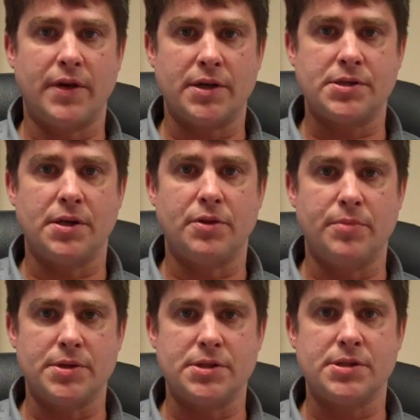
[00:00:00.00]
Fax to other
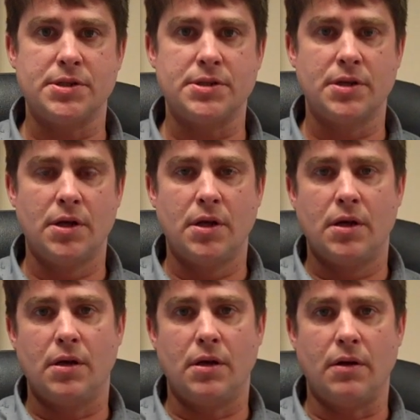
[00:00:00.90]
businesses.
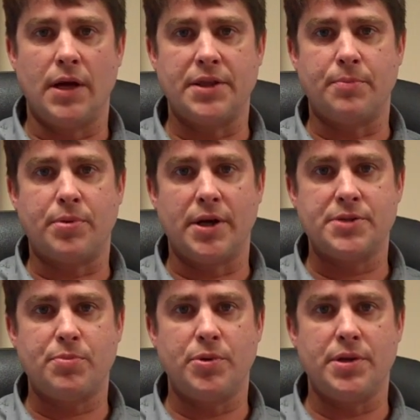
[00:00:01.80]
At the
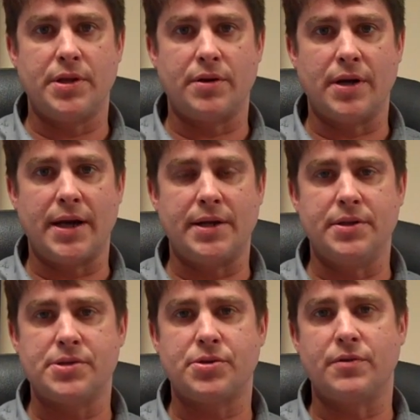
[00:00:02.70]
price point they're at
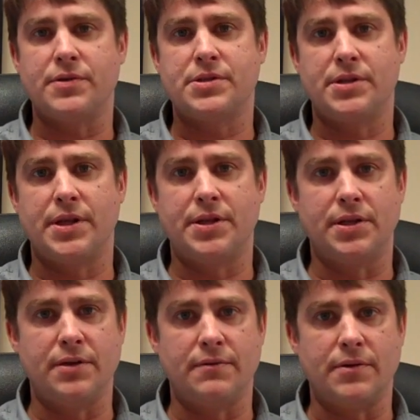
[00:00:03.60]
and the service that they
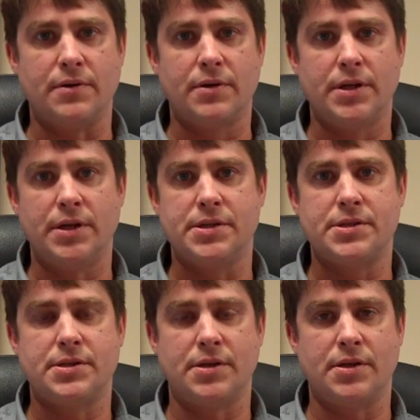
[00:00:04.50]
deliver,
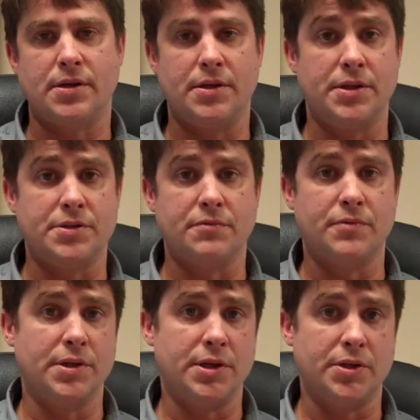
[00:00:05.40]
it's a
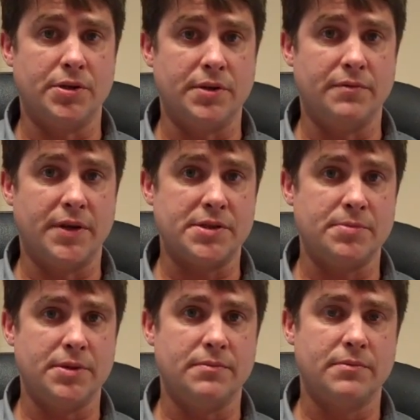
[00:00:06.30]
really good
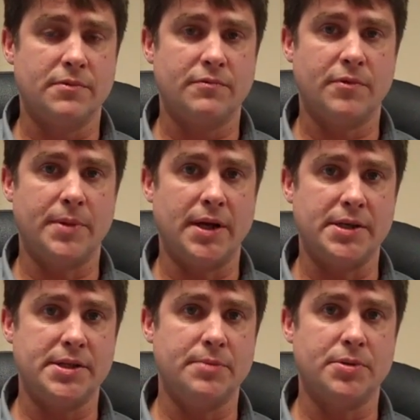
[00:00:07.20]
investment from an
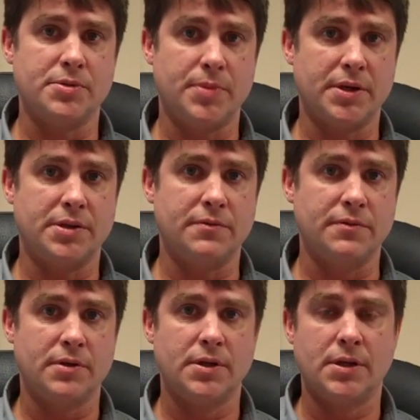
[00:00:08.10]
IT
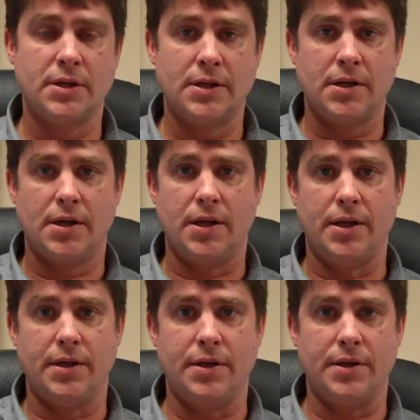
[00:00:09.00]
perspective,
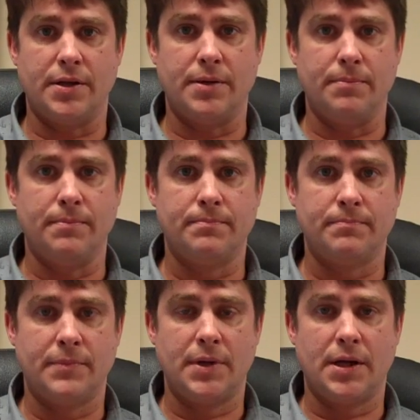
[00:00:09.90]
and
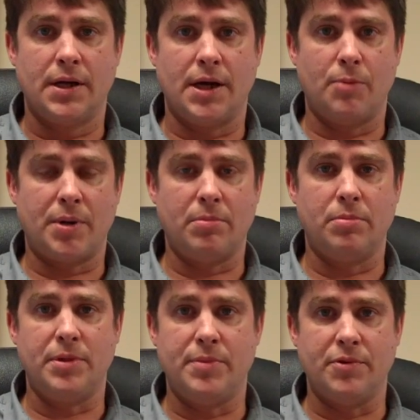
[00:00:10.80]
I'll
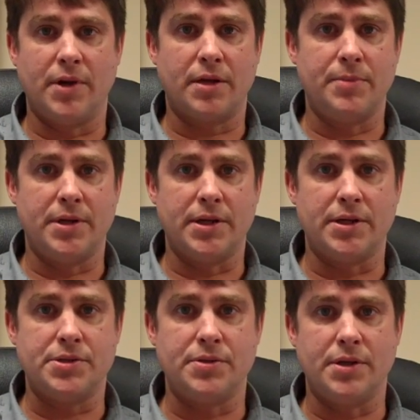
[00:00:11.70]
probably be recommending
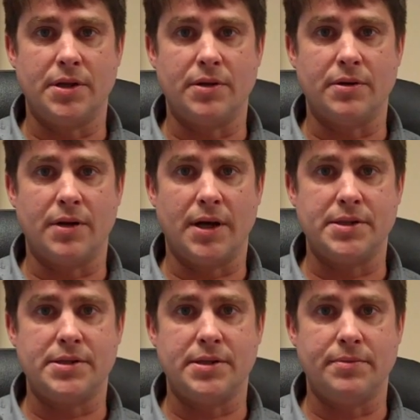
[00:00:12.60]
it to the other
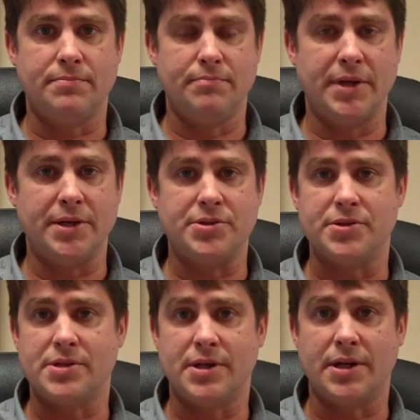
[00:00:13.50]
IT
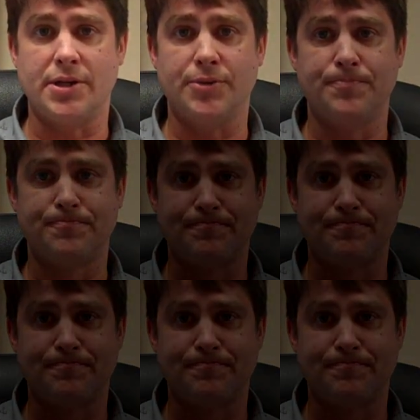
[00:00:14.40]
managers that I know.